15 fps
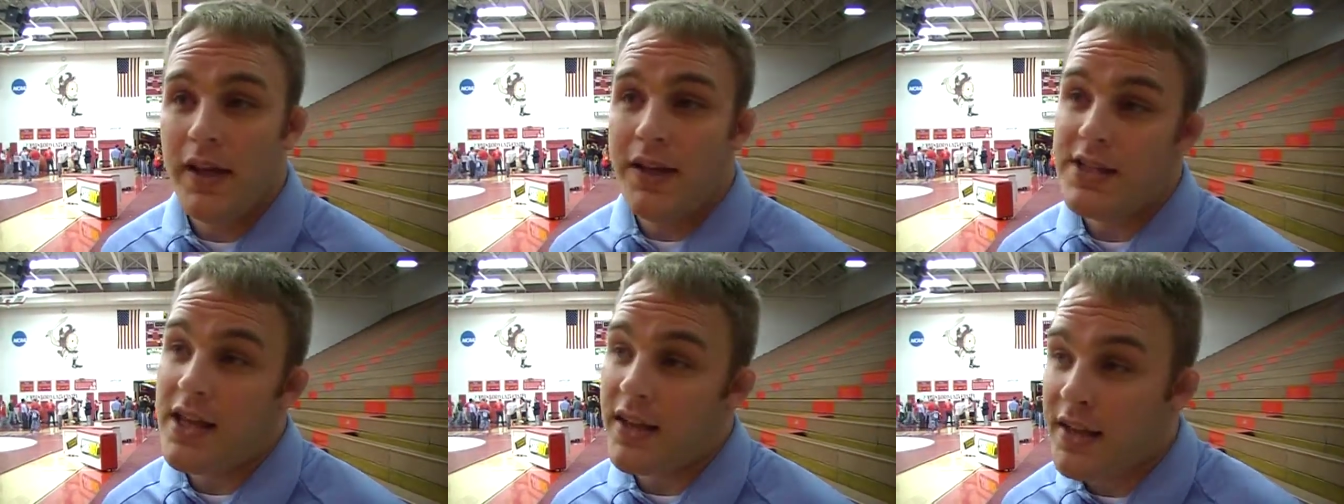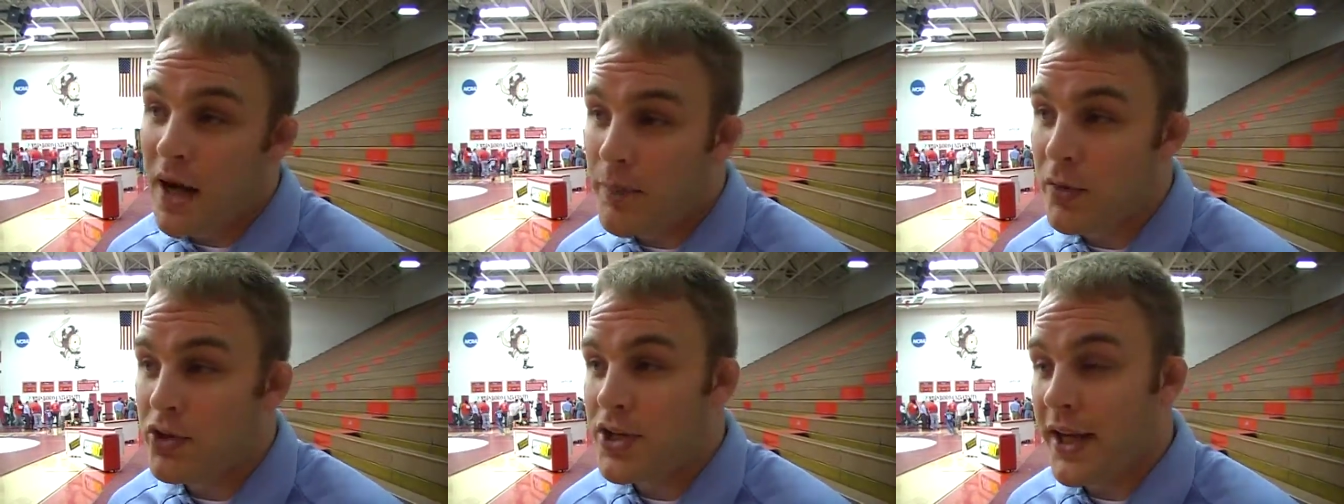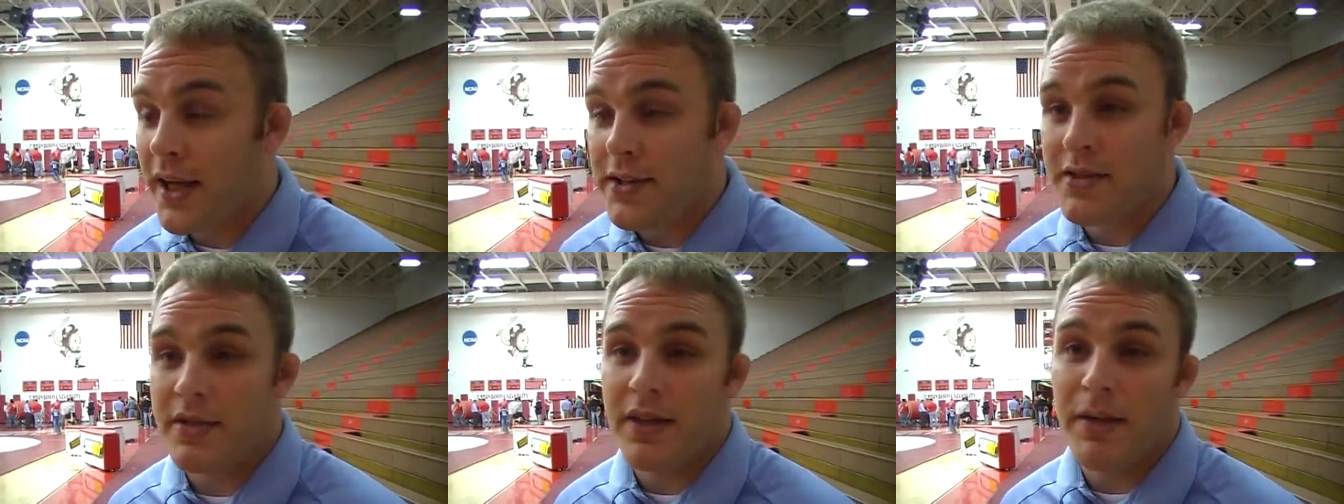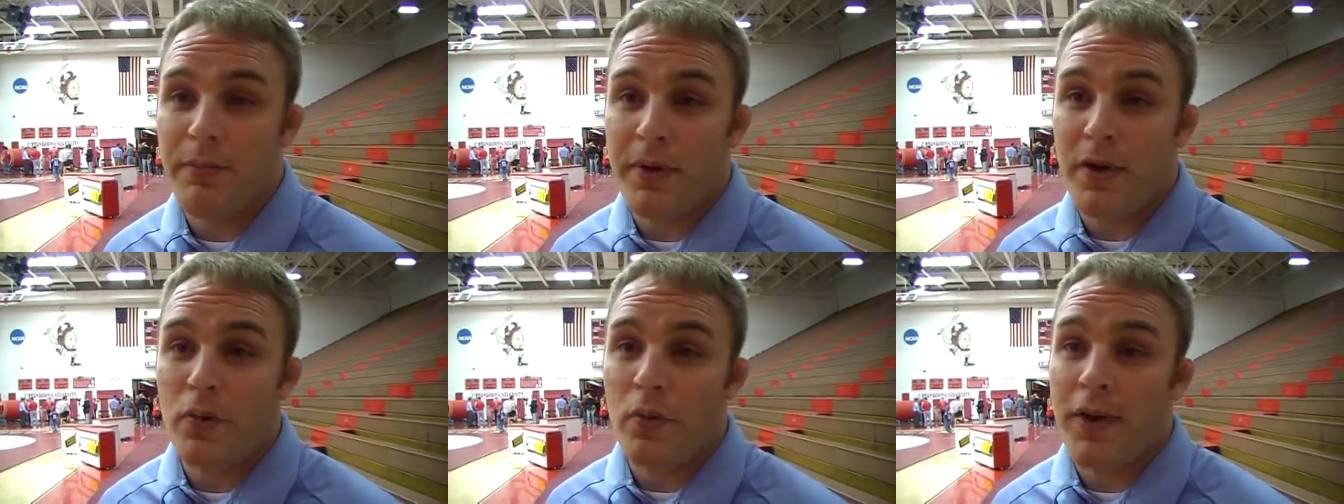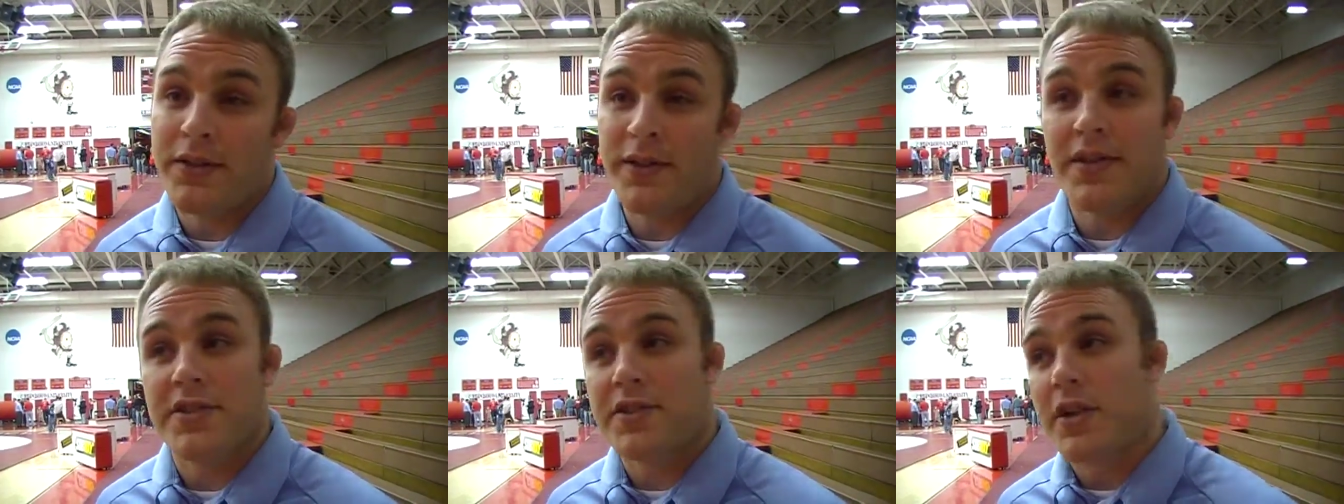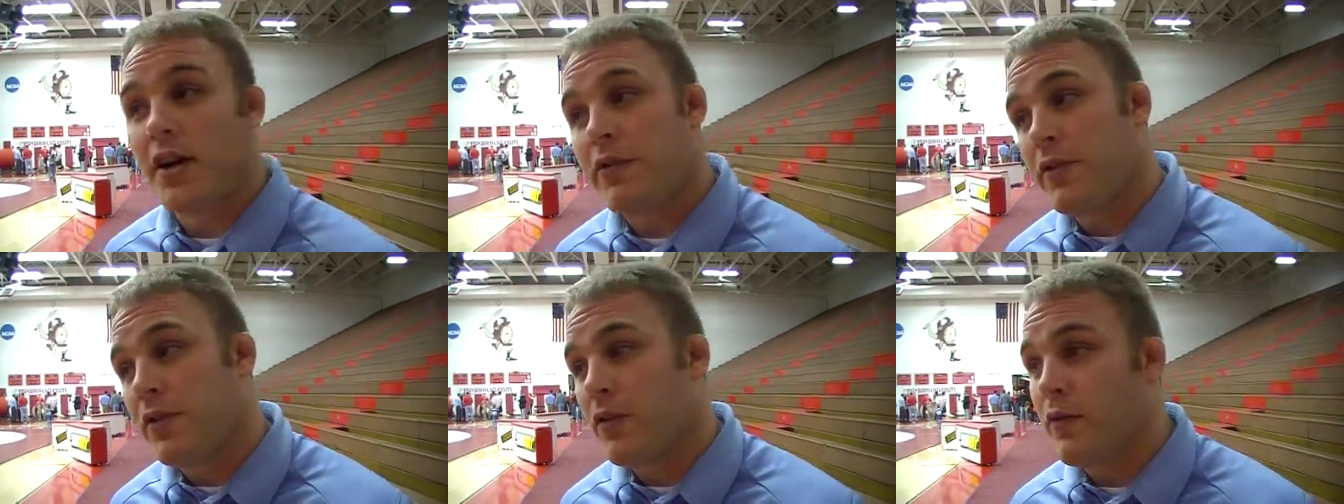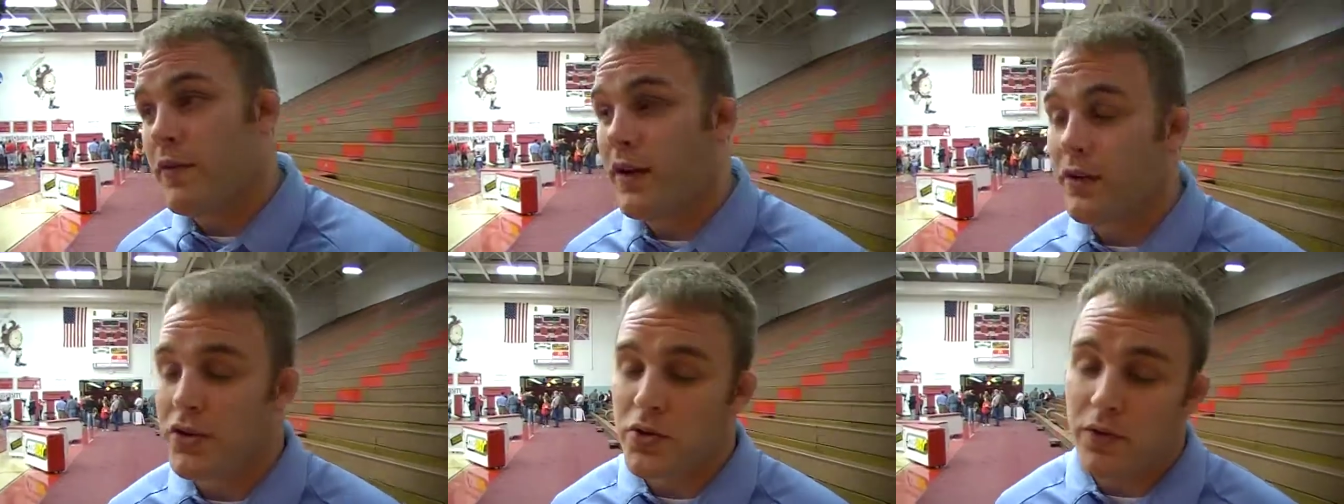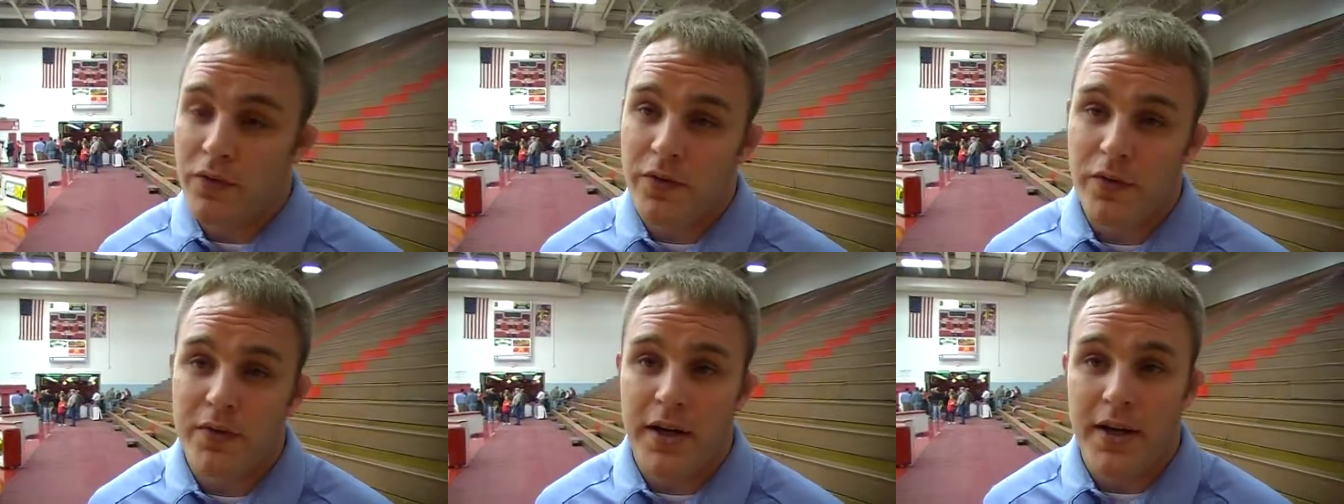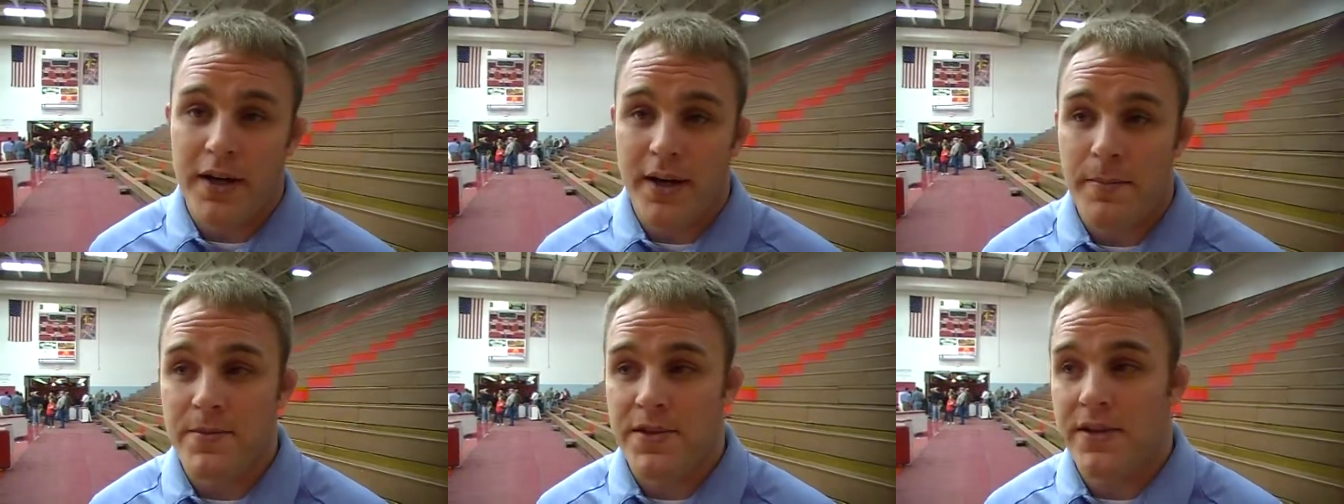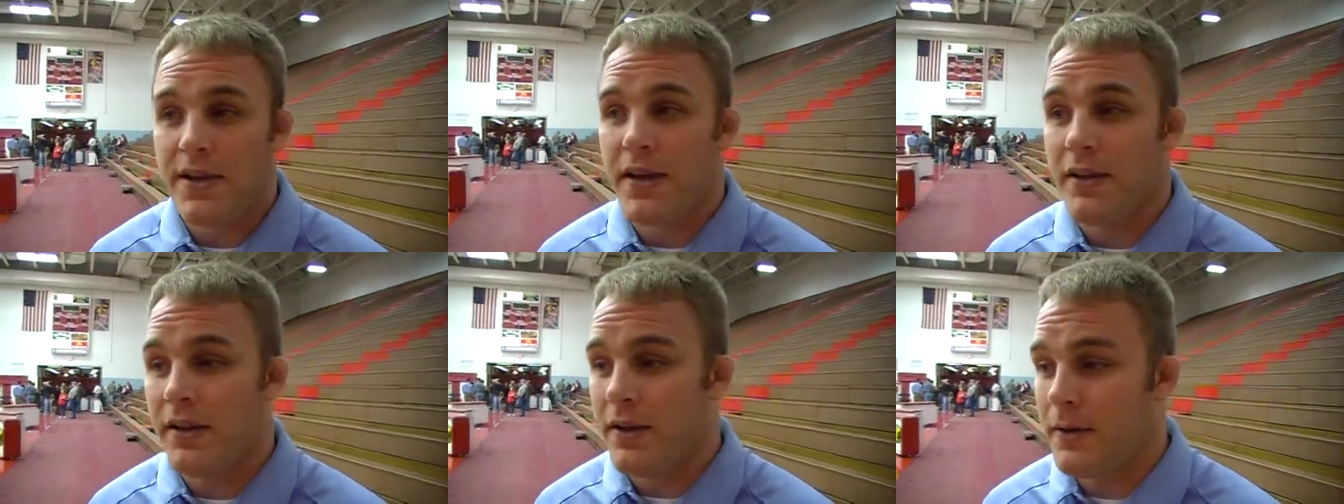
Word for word: He's had a couple chances to get big wins at the scuffle, fell short a few times, and then.